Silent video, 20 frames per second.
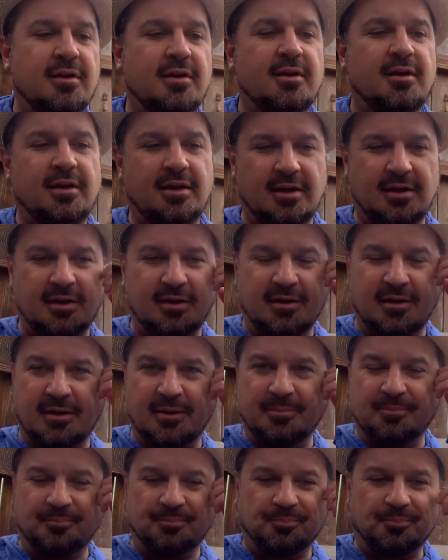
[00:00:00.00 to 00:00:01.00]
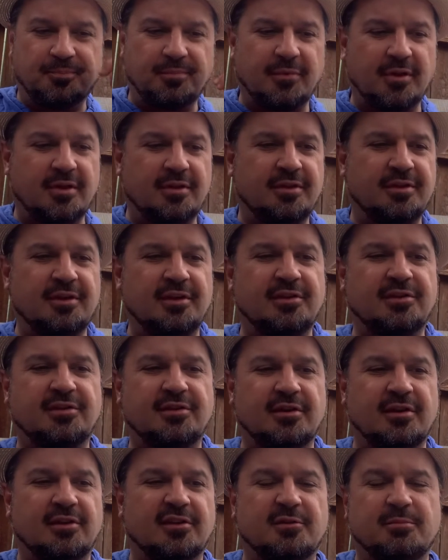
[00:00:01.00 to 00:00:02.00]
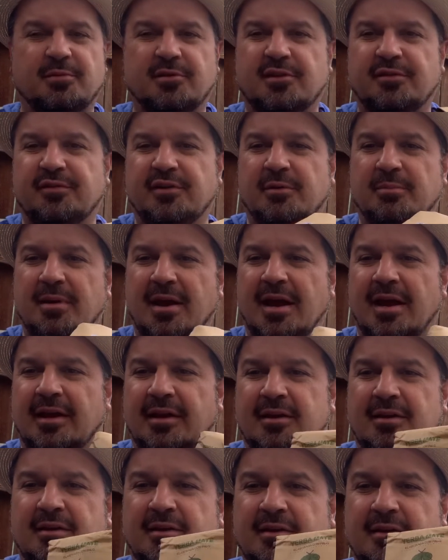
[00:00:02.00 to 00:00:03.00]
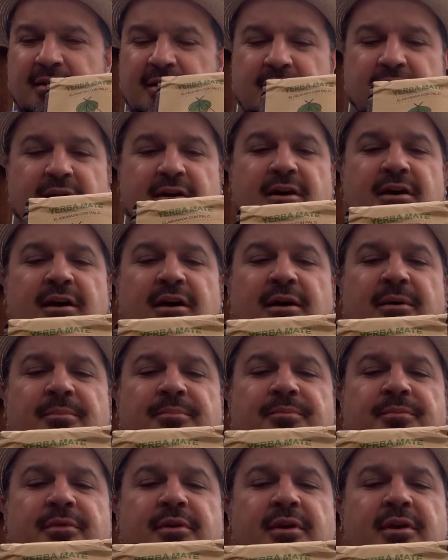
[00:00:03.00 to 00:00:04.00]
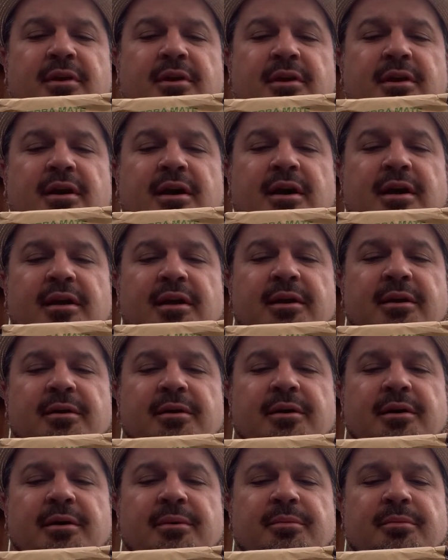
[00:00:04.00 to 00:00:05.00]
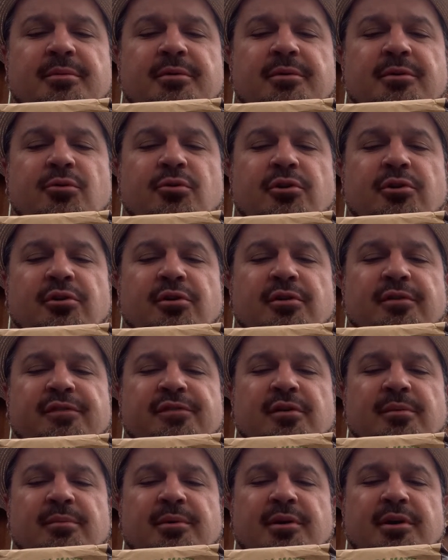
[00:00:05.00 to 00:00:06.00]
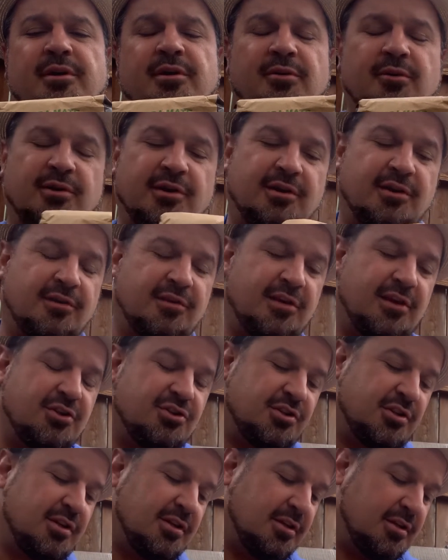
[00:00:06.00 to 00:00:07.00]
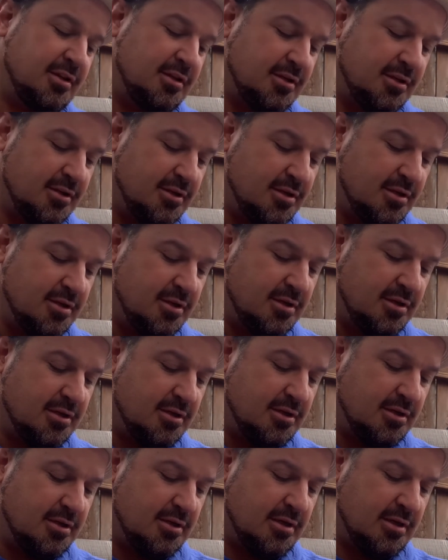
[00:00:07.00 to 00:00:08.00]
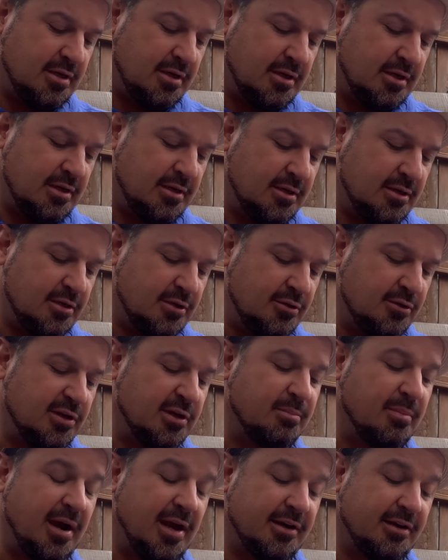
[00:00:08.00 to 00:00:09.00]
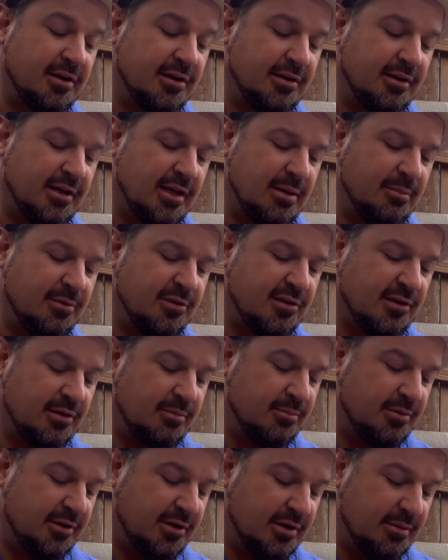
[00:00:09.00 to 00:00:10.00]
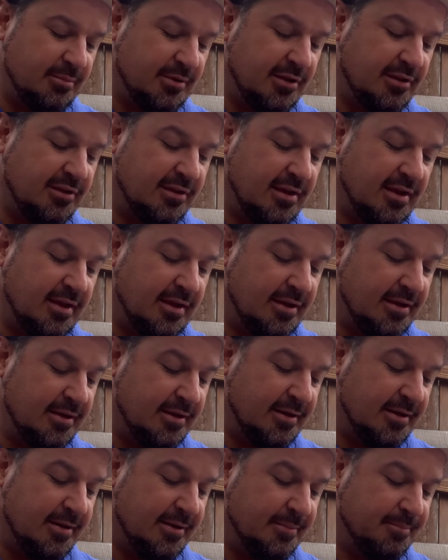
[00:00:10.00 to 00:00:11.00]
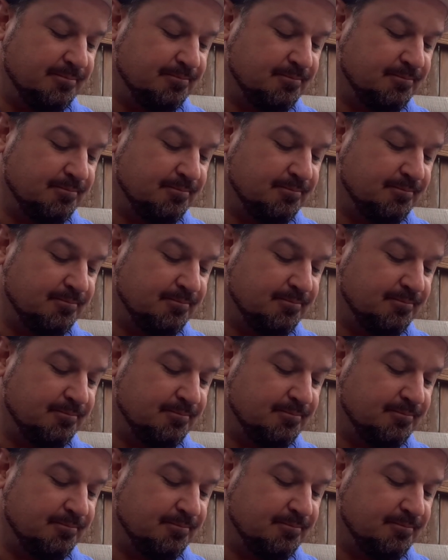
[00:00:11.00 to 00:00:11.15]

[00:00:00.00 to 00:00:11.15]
And this specific bag I ordered from an organization. You can buy it on Amazon, but it's a